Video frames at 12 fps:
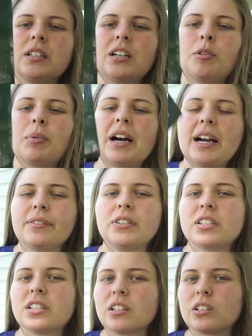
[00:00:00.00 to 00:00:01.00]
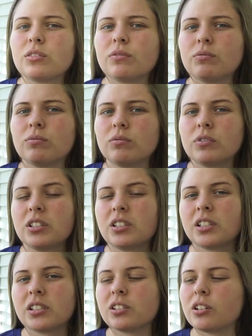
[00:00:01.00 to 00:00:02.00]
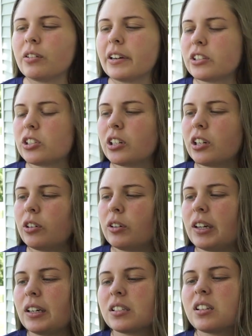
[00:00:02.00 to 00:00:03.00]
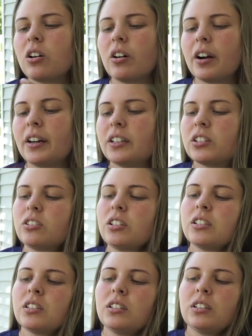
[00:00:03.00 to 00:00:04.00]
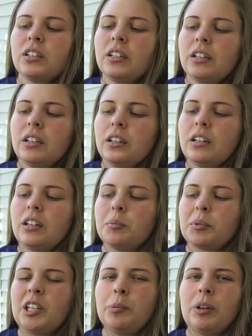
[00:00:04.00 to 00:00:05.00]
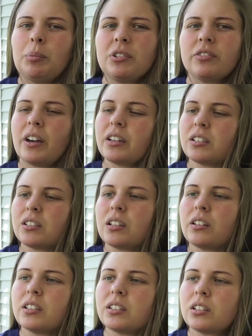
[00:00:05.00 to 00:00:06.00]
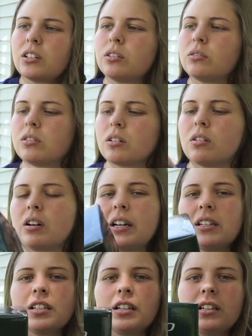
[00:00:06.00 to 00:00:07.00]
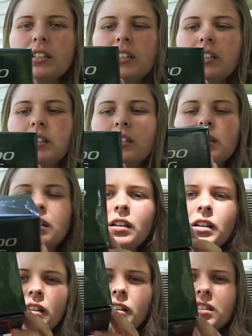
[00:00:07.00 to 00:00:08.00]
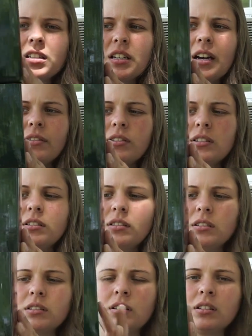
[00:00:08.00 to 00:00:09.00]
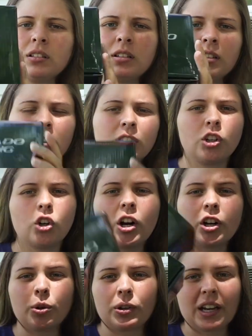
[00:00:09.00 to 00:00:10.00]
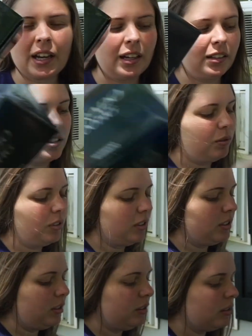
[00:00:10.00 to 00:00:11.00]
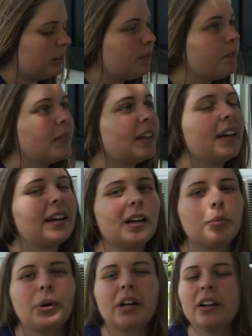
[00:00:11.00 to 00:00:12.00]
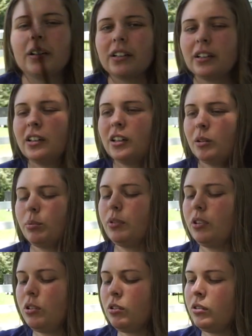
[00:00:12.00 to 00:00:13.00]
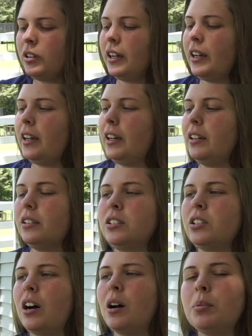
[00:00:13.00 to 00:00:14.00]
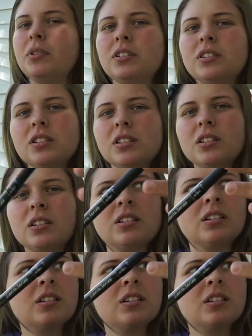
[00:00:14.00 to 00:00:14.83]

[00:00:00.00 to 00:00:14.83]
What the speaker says: I have the six gear ratio, and it's all right. It just doesn't keep up as fast as I like to go. So I decided to get the 7 Corrado K. This is what this is, and I paired it up on a Dobbins.